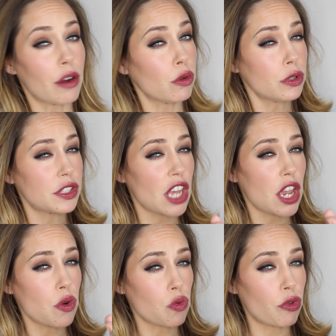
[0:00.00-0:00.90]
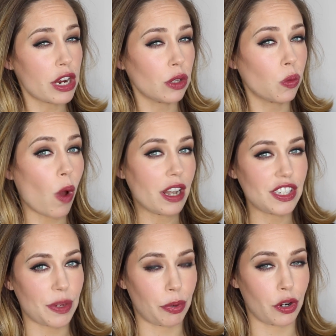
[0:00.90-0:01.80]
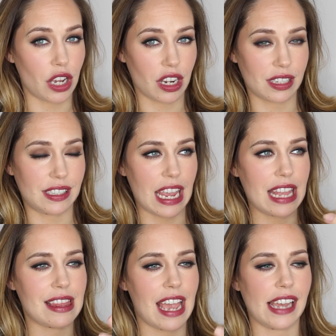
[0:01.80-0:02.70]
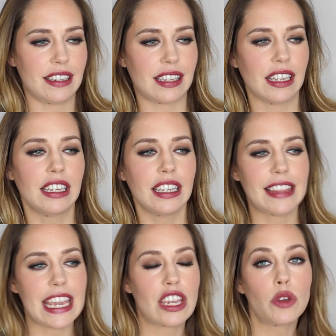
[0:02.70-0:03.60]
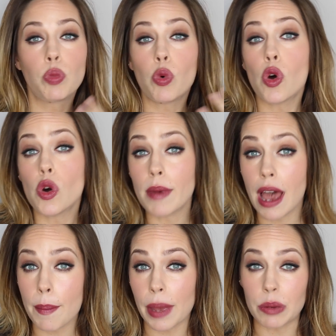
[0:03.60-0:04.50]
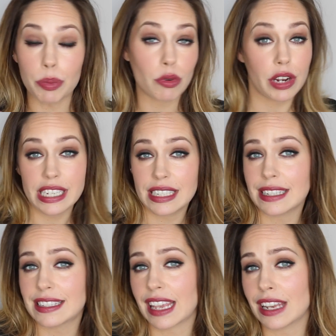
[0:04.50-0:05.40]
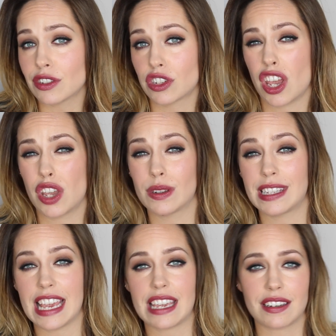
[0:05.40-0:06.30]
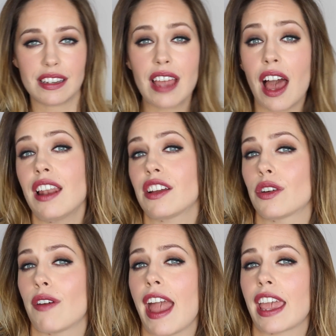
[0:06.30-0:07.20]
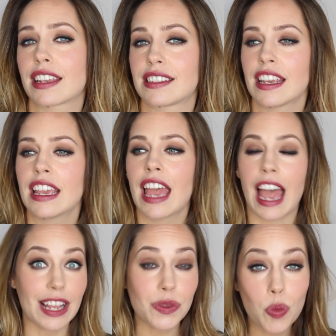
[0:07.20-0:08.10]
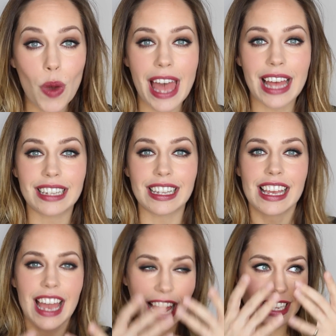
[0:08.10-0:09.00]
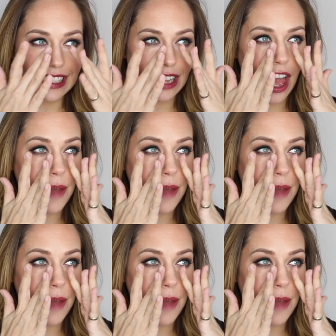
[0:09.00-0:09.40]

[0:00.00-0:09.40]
they're also real wonder products in that they can warm up and brighten skin tones, they can colour correct, as well as